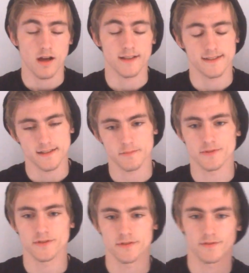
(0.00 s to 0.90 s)
I say some
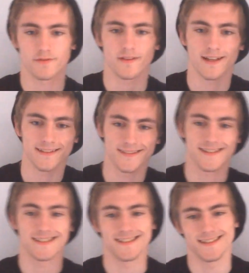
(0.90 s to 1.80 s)
sort of
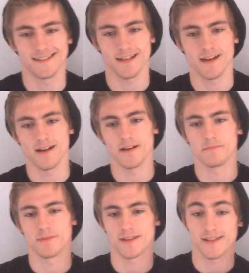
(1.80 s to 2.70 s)
anxiety
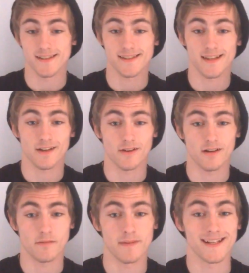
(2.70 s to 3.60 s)
because there
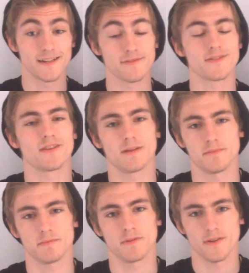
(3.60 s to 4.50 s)
are many different
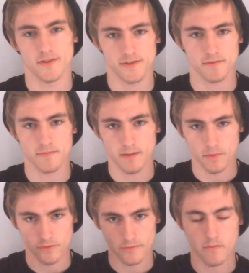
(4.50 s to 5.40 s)
types, because
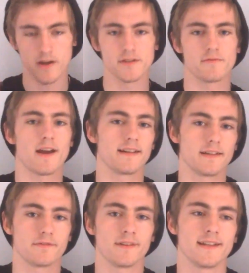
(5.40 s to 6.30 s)
people's minds react
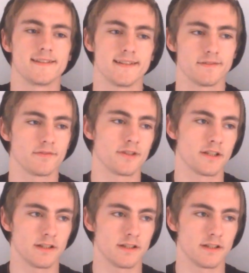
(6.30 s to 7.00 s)
differently to different